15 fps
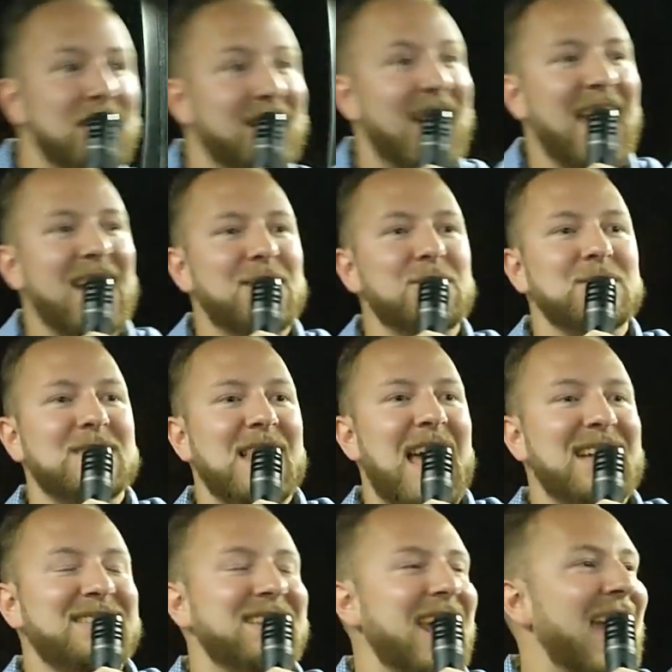The candles
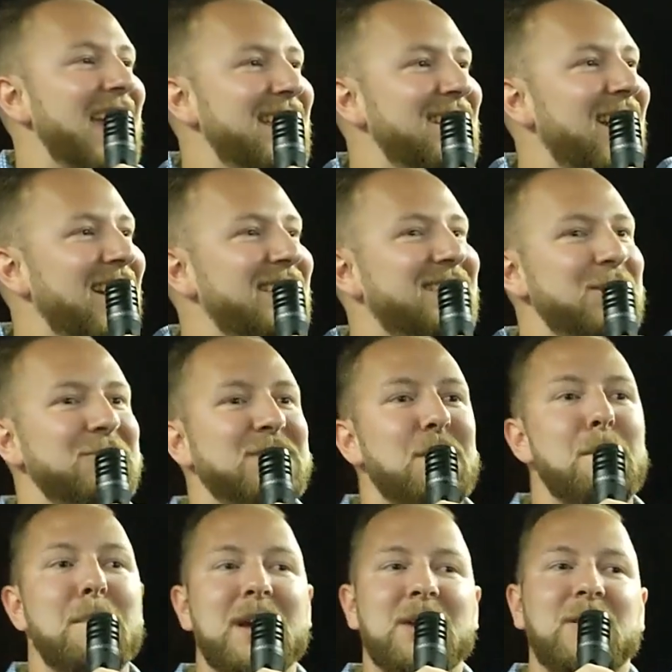lasted 8 nights. It was
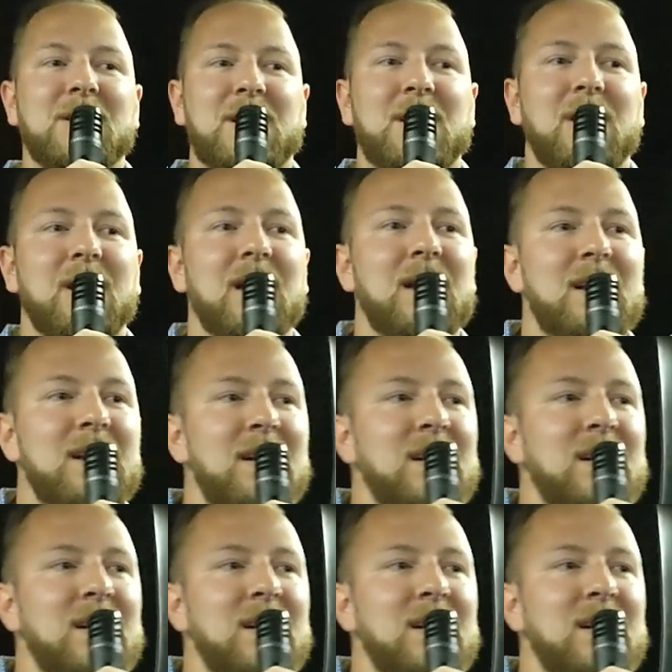a miracle.